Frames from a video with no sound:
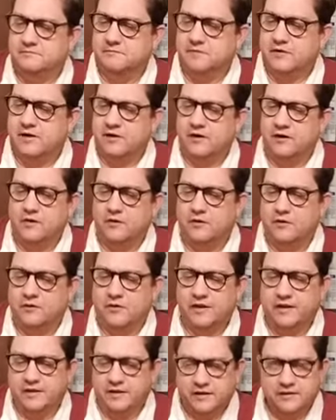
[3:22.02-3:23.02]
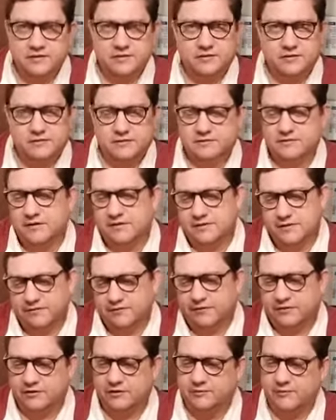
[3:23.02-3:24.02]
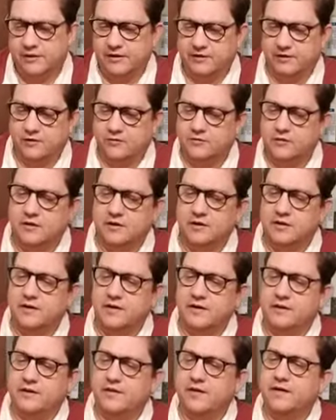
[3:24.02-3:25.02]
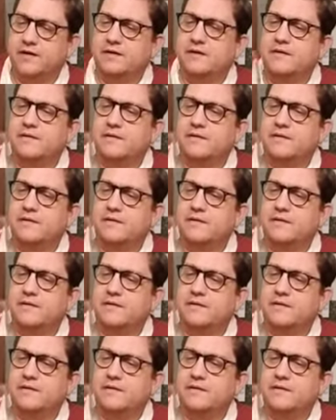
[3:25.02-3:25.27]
kind of oakiness. It does have a little bit of oak on it, I think.